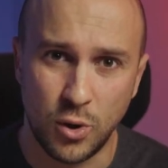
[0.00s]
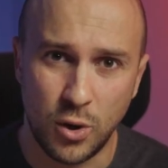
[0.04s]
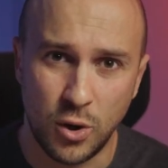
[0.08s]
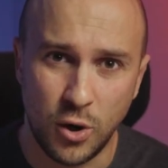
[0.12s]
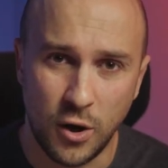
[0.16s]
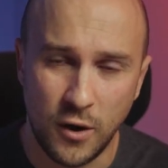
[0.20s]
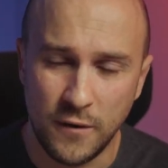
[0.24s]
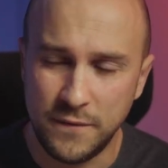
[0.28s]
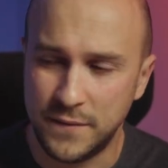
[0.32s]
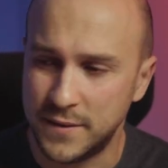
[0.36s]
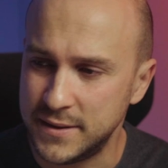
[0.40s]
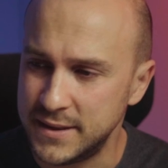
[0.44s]

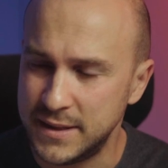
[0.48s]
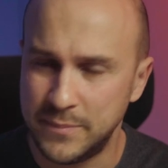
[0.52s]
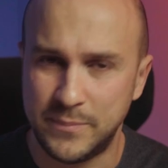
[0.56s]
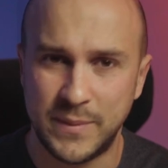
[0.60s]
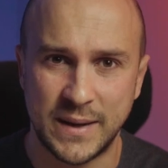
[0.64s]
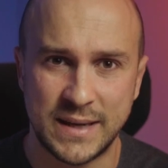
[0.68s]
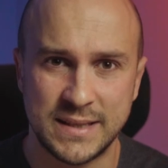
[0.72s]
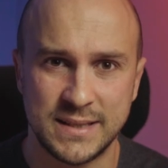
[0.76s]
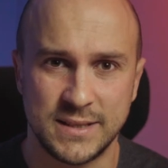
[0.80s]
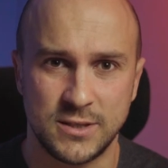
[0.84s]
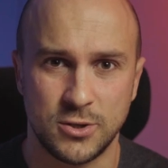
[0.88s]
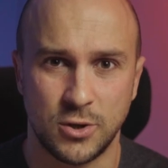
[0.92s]
often
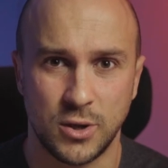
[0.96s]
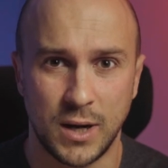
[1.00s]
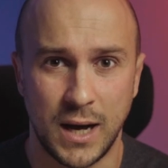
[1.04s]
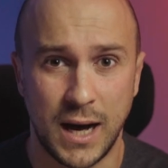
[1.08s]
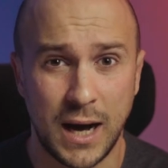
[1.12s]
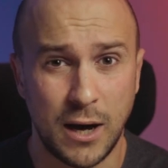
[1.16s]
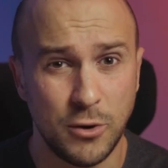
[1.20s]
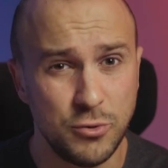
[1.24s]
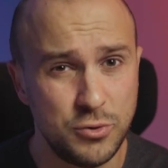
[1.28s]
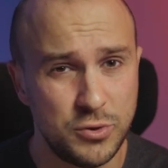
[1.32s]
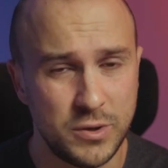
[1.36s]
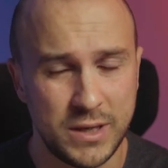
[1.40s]
depends on
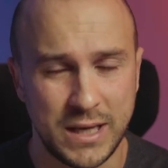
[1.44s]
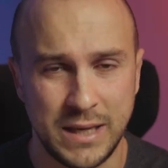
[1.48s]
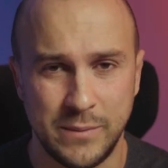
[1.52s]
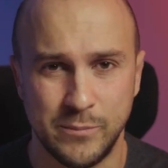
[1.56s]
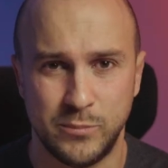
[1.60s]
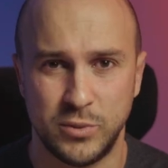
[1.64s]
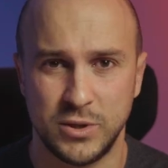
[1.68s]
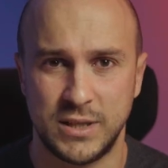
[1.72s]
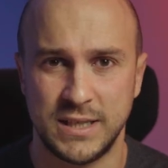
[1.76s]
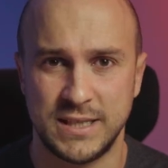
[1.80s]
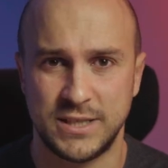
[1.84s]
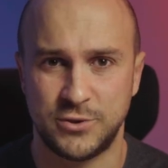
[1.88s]
how the
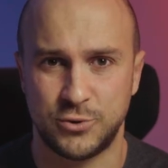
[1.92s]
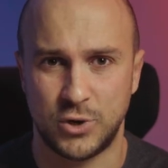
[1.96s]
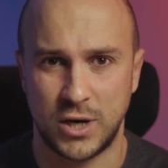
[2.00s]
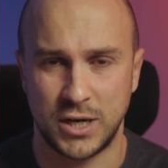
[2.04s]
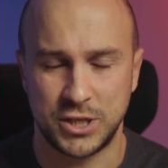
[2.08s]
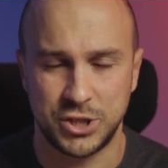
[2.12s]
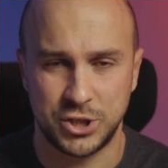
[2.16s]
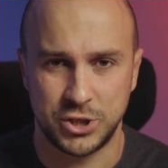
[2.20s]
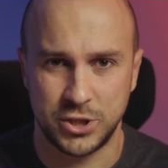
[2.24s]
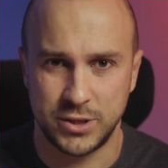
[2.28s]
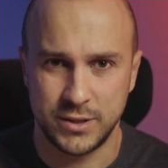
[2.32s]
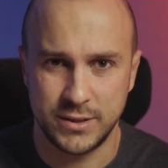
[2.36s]
input is
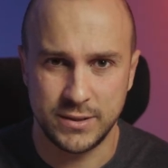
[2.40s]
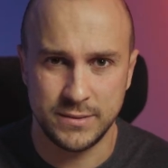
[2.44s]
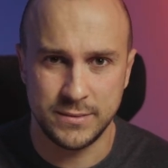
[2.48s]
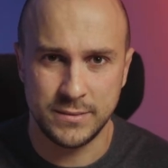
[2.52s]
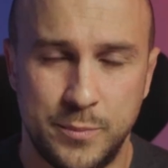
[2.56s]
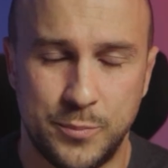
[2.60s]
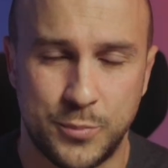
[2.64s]
structured.